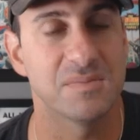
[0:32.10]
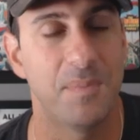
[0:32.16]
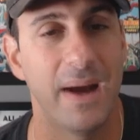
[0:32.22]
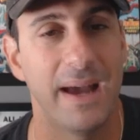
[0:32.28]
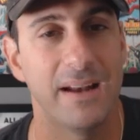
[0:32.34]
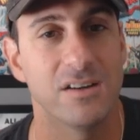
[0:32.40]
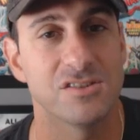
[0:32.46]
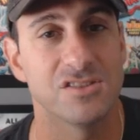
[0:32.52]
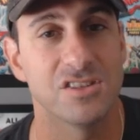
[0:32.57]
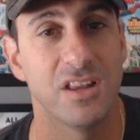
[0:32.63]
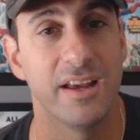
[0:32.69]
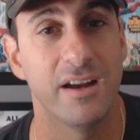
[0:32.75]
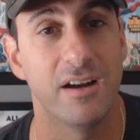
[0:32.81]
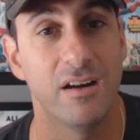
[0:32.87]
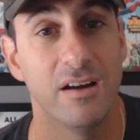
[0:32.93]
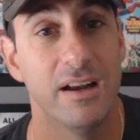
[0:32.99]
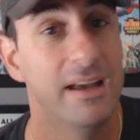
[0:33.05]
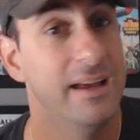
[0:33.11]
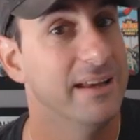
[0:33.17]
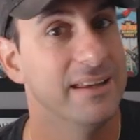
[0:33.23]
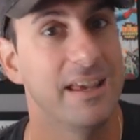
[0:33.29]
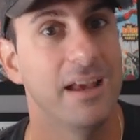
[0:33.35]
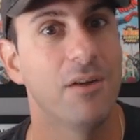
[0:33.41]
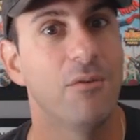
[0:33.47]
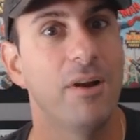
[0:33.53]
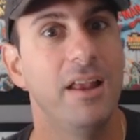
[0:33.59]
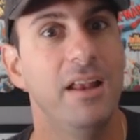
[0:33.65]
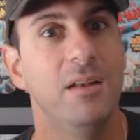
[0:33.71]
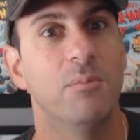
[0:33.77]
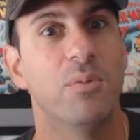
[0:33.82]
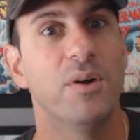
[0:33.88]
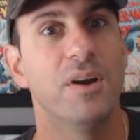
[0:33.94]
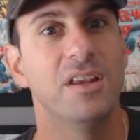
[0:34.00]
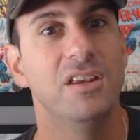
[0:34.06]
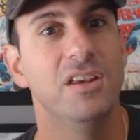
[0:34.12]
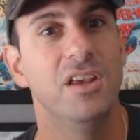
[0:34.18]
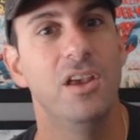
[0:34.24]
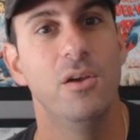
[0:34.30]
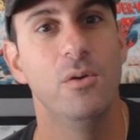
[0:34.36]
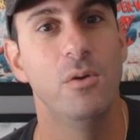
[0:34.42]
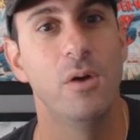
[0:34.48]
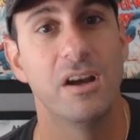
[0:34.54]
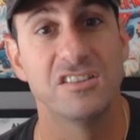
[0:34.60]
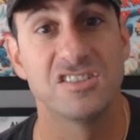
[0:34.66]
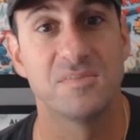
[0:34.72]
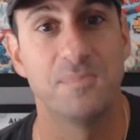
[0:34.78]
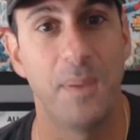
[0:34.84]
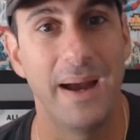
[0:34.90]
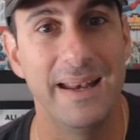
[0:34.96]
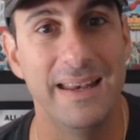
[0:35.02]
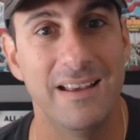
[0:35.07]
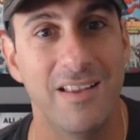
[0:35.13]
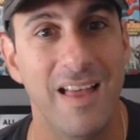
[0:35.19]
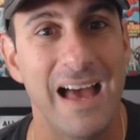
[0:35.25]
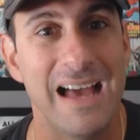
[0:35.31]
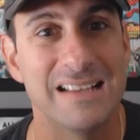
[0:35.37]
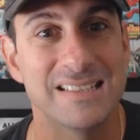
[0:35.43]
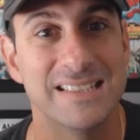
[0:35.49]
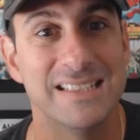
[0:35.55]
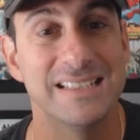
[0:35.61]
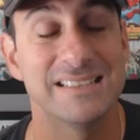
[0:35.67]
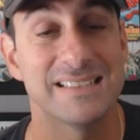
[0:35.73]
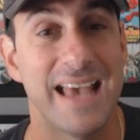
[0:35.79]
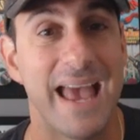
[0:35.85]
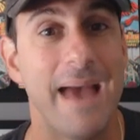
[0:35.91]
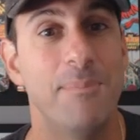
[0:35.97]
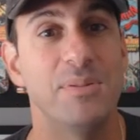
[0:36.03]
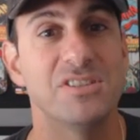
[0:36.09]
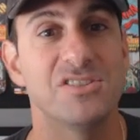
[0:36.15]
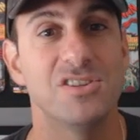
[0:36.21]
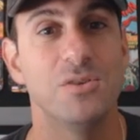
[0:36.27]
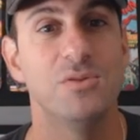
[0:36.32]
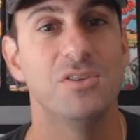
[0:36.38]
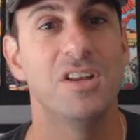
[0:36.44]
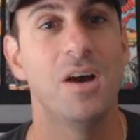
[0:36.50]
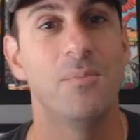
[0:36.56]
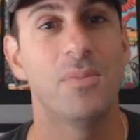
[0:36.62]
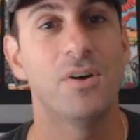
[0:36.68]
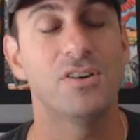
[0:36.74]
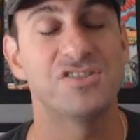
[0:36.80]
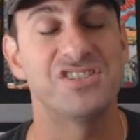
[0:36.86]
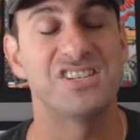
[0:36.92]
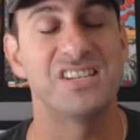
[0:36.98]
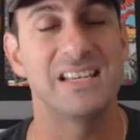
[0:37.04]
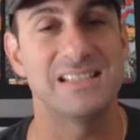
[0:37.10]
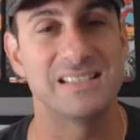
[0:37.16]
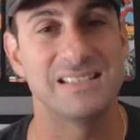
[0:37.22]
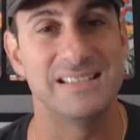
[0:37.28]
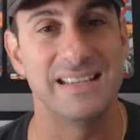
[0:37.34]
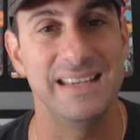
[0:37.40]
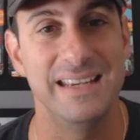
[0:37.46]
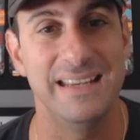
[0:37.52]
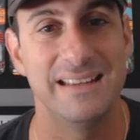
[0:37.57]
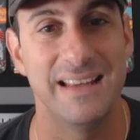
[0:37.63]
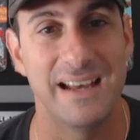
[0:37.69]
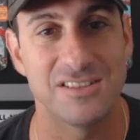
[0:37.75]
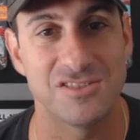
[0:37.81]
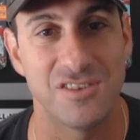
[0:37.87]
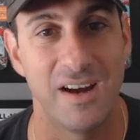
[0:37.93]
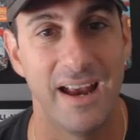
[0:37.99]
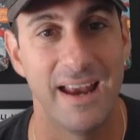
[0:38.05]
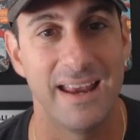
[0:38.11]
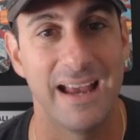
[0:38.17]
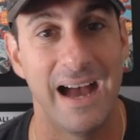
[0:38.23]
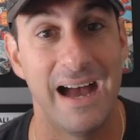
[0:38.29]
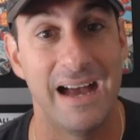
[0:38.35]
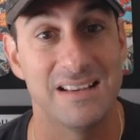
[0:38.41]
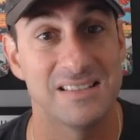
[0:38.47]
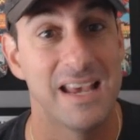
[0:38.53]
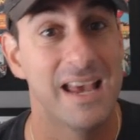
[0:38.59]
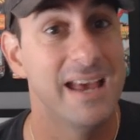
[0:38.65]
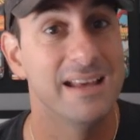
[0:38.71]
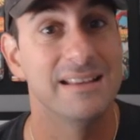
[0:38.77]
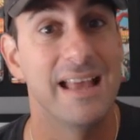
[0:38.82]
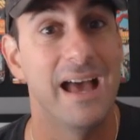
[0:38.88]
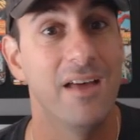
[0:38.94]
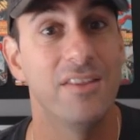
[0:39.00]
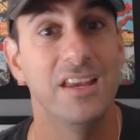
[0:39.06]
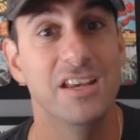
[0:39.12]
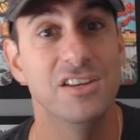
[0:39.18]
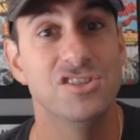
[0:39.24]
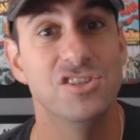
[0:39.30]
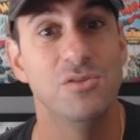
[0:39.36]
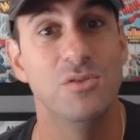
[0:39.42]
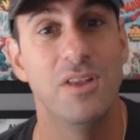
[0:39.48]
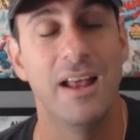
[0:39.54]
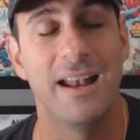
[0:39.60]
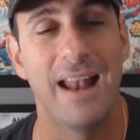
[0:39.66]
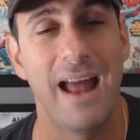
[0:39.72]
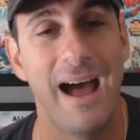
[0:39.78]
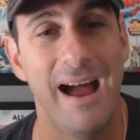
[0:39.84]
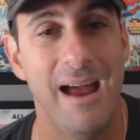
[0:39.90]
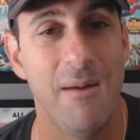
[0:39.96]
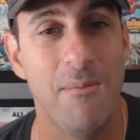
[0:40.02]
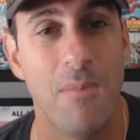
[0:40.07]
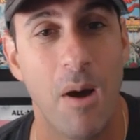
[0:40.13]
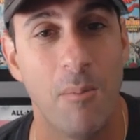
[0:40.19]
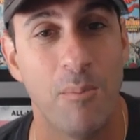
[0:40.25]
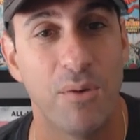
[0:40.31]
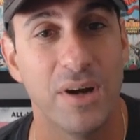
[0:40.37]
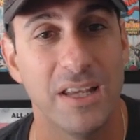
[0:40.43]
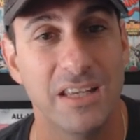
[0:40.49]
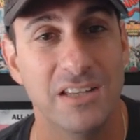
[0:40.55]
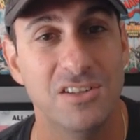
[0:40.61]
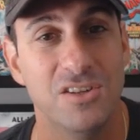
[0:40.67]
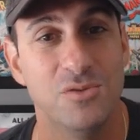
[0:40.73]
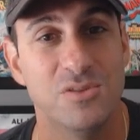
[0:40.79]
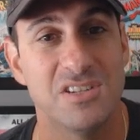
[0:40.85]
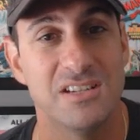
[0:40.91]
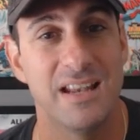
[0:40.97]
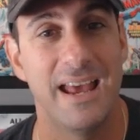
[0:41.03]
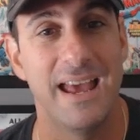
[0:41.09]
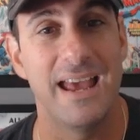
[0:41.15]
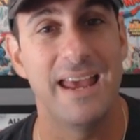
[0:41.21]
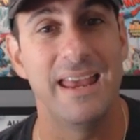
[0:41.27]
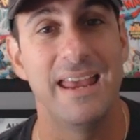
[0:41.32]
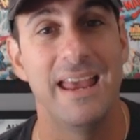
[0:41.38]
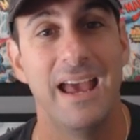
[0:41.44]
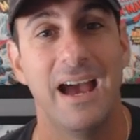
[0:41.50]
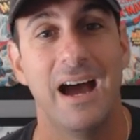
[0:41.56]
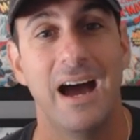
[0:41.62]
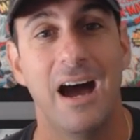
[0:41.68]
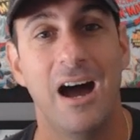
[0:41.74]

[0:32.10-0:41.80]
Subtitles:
Spider Slayer, getting ready to bring you Spidey Classics, episode number 16. That's right, guys. Now, the issue that I'm bringing you today